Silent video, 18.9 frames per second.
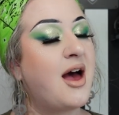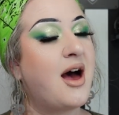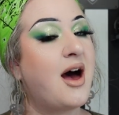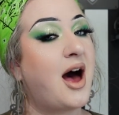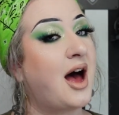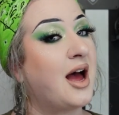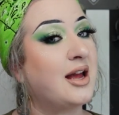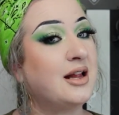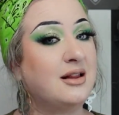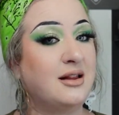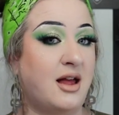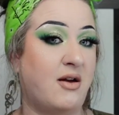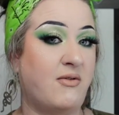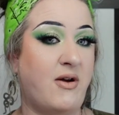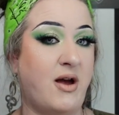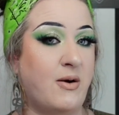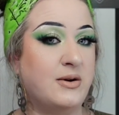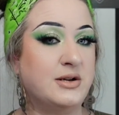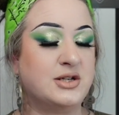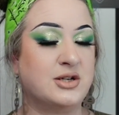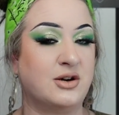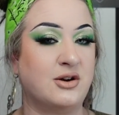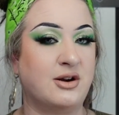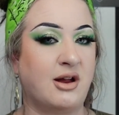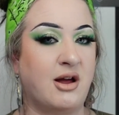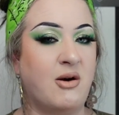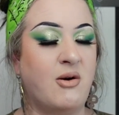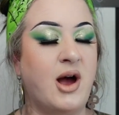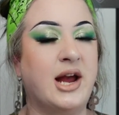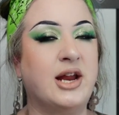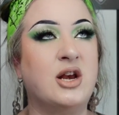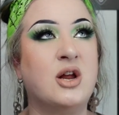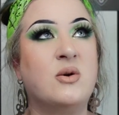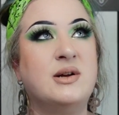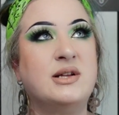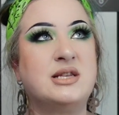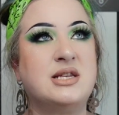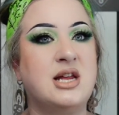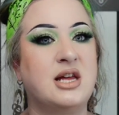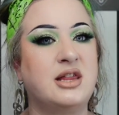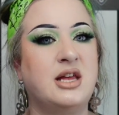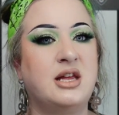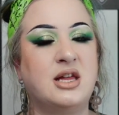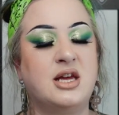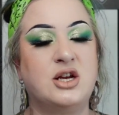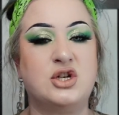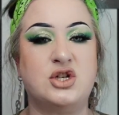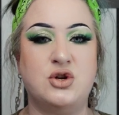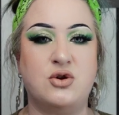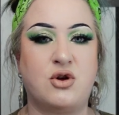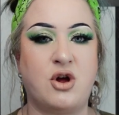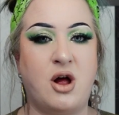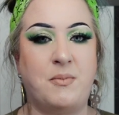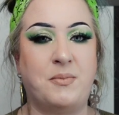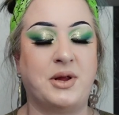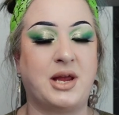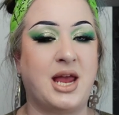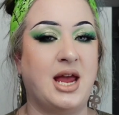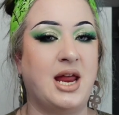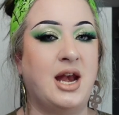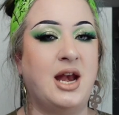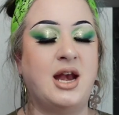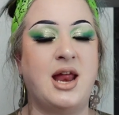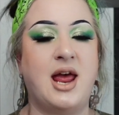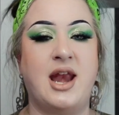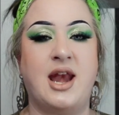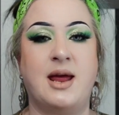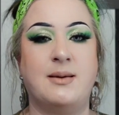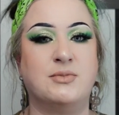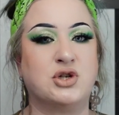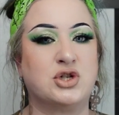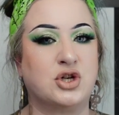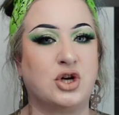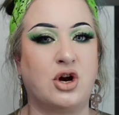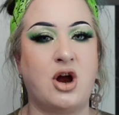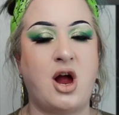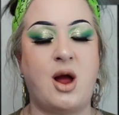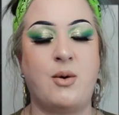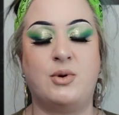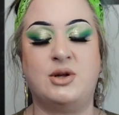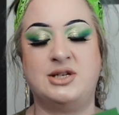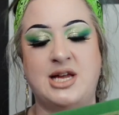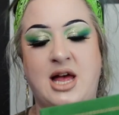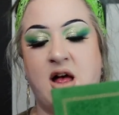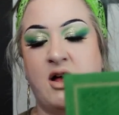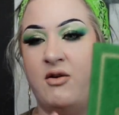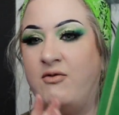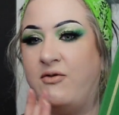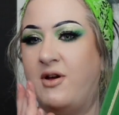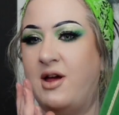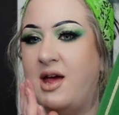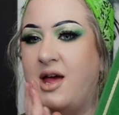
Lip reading: I love how it turned out. I know it's nothing like too complicated, and I'm sure I will delve